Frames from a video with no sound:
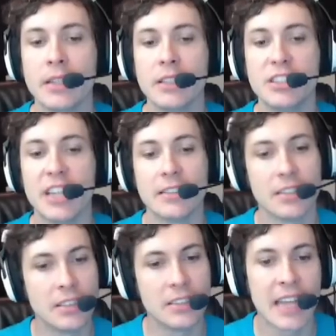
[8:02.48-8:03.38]

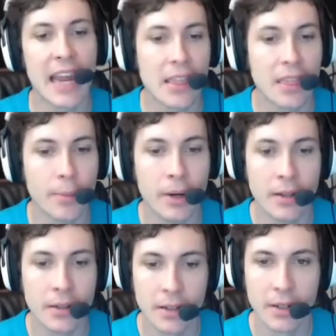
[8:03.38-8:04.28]
Jason Statham.
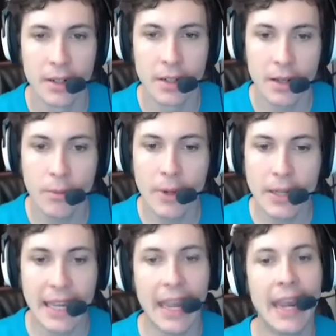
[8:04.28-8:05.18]
What
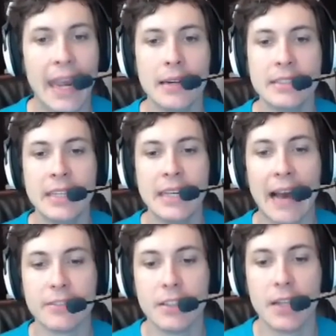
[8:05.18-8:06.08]
the hell does he
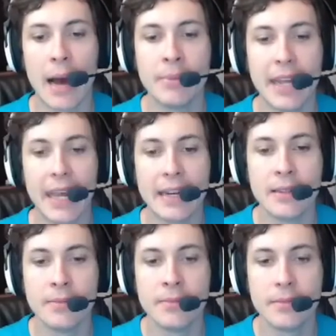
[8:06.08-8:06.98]
have to do? I'm dead.
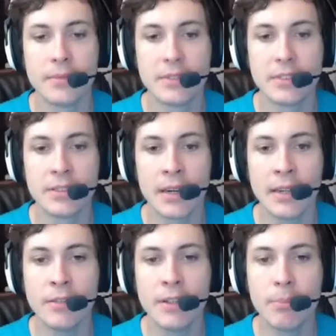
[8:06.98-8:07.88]

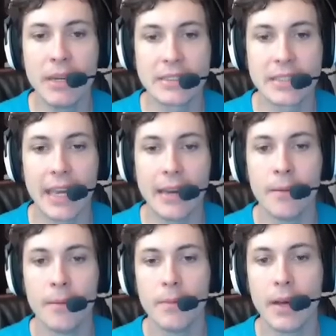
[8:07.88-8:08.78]
Son of a biscuit.
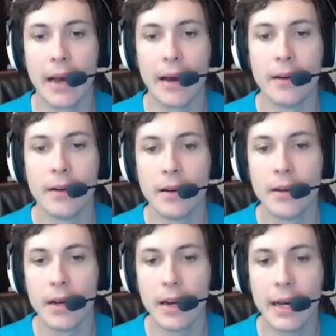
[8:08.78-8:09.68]

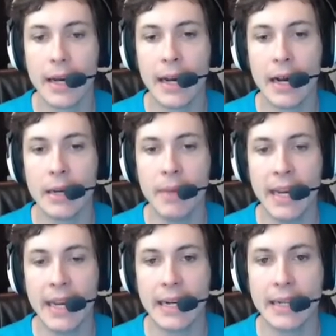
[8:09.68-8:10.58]
Ah,
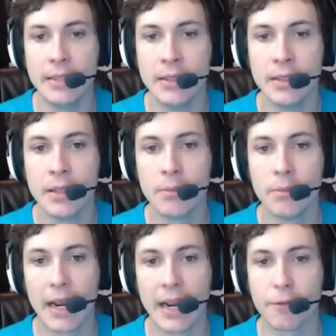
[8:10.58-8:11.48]
man,
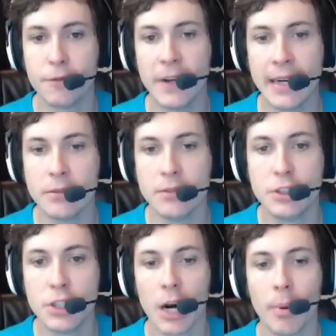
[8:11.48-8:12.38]
I'm like a freaking
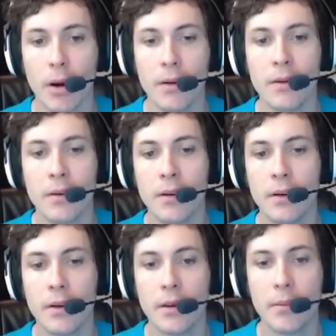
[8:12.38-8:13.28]
gerbil.
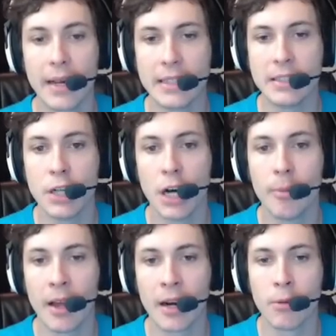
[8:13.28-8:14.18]
I'm like a
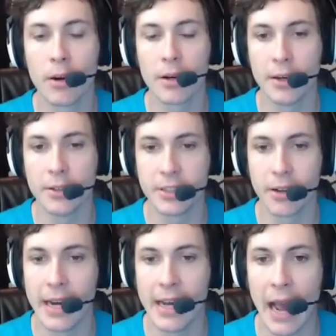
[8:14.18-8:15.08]
gerbil on a roller coaster
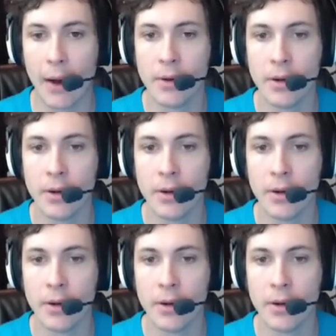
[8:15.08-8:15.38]
right now.